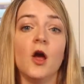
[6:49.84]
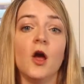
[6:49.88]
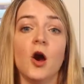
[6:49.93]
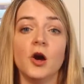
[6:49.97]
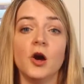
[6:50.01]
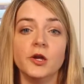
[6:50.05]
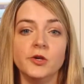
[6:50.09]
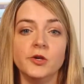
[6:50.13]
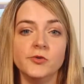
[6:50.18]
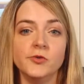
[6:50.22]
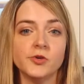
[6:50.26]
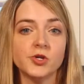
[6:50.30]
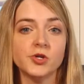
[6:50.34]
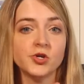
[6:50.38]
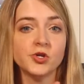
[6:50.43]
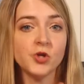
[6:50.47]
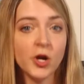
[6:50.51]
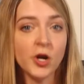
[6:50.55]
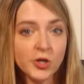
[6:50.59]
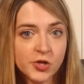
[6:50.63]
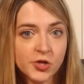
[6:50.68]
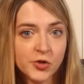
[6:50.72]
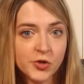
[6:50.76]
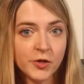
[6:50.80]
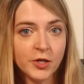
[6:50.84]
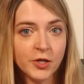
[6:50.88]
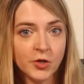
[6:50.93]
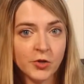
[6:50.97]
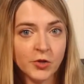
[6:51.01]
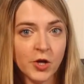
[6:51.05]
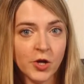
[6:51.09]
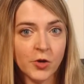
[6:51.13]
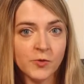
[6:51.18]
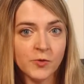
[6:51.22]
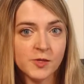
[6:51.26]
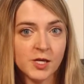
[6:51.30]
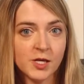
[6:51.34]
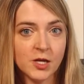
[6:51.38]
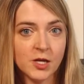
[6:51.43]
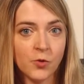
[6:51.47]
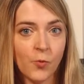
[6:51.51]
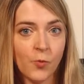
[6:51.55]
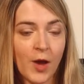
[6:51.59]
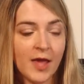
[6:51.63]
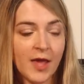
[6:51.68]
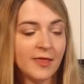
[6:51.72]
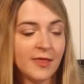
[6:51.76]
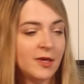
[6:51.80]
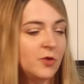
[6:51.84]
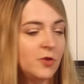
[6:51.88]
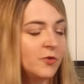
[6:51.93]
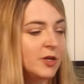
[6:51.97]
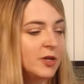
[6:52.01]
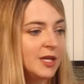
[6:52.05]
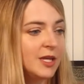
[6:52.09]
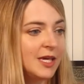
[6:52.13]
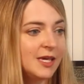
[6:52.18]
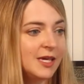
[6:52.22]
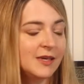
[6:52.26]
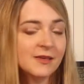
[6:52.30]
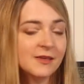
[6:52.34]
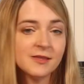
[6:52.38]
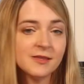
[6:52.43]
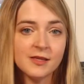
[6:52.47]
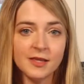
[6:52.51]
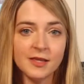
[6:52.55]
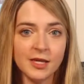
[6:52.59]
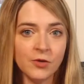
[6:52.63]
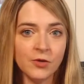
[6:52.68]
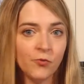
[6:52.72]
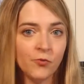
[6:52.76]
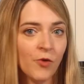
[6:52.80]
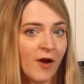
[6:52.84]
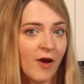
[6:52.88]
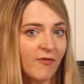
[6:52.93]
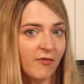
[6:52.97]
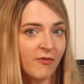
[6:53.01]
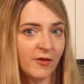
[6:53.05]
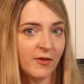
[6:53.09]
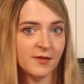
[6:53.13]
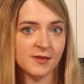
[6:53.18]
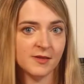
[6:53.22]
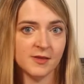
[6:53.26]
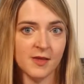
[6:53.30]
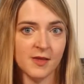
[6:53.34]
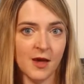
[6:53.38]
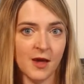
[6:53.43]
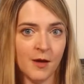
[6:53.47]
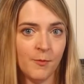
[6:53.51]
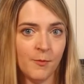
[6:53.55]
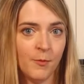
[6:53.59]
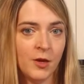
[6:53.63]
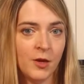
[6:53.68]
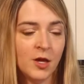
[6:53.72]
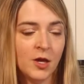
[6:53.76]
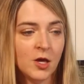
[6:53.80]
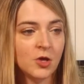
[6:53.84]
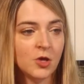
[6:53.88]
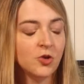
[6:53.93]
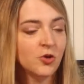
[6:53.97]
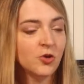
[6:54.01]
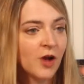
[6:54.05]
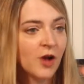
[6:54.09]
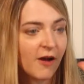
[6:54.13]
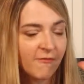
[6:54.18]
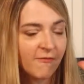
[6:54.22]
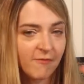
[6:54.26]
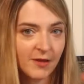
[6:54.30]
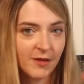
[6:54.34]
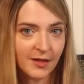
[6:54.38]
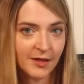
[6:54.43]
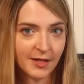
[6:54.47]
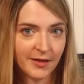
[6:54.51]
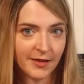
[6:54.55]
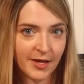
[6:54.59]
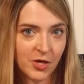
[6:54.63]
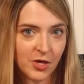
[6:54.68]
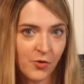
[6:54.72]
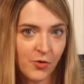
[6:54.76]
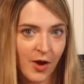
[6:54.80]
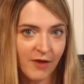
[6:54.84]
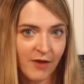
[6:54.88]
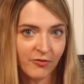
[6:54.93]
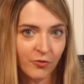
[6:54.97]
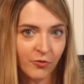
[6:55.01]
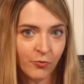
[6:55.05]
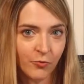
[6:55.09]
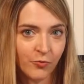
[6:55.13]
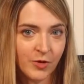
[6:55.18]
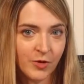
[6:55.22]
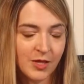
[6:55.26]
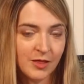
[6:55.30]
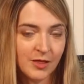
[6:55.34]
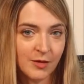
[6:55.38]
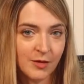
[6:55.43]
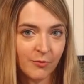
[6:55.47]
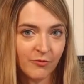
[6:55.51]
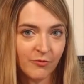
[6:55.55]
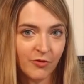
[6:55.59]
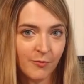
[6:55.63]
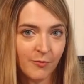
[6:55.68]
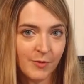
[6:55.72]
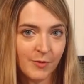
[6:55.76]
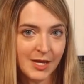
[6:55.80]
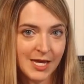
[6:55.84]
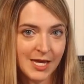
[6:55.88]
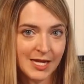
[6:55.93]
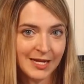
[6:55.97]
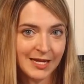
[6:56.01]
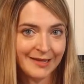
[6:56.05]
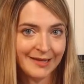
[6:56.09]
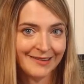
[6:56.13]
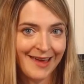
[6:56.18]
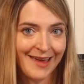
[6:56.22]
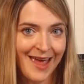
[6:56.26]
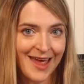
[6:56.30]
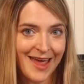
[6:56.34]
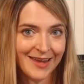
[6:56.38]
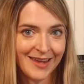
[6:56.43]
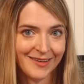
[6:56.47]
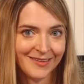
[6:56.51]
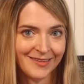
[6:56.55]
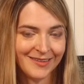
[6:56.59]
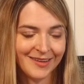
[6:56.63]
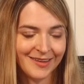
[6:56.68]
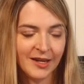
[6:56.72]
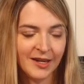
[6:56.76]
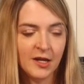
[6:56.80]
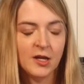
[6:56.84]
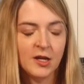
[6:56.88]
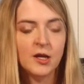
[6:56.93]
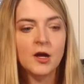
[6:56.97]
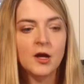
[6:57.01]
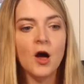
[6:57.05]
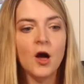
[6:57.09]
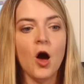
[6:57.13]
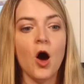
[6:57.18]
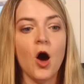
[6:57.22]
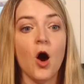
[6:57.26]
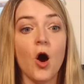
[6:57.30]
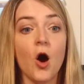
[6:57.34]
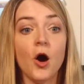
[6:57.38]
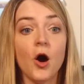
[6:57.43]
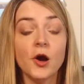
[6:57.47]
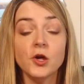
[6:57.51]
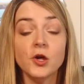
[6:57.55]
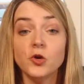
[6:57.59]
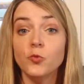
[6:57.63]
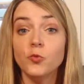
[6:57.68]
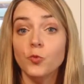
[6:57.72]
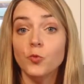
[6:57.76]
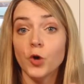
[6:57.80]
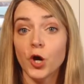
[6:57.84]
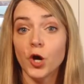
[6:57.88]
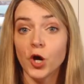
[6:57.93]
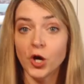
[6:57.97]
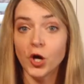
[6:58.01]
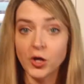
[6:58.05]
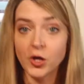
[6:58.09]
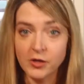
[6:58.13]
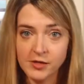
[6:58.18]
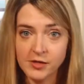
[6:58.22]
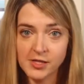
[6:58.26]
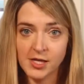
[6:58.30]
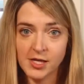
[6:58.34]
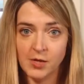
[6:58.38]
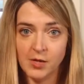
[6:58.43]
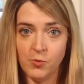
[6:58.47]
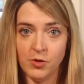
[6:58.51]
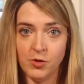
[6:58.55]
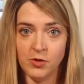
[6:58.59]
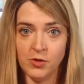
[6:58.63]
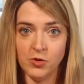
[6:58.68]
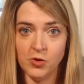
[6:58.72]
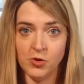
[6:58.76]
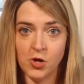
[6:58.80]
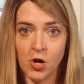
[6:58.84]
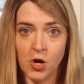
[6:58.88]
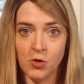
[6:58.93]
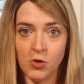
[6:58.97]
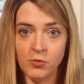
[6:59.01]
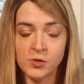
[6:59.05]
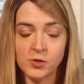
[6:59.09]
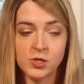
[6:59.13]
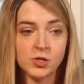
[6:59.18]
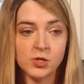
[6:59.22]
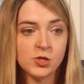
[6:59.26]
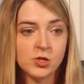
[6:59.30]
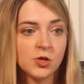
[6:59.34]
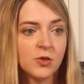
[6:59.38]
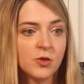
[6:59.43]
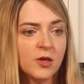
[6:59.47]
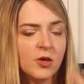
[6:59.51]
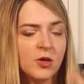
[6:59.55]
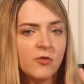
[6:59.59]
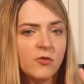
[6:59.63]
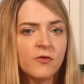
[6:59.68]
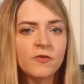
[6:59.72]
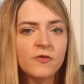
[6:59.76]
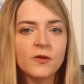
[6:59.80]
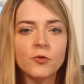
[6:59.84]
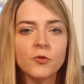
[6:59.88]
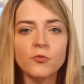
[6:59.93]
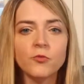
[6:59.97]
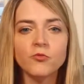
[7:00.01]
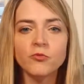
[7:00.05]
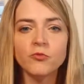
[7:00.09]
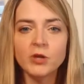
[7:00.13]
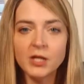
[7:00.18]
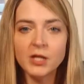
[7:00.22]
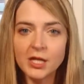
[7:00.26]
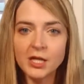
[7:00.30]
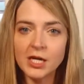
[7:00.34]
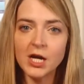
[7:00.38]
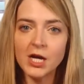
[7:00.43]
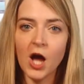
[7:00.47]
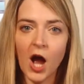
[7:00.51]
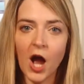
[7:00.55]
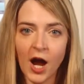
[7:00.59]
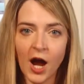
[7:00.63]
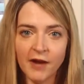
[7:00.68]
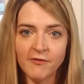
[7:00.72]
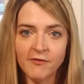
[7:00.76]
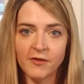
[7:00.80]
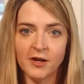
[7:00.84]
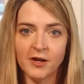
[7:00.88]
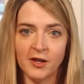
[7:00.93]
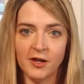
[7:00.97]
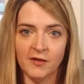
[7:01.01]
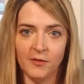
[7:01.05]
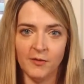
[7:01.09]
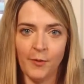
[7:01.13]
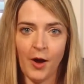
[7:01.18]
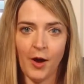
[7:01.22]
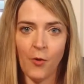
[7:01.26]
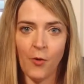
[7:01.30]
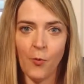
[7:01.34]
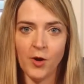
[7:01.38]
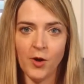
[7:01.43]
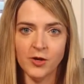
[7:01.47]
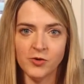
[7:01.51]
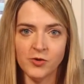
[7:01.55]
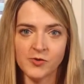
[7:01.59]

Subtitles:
you structuring your notes in a way that you can easily reference them? You're not feeling like you have to read them from beginning to end. Are you rehearsing with your notes so that you feel really confident about what you're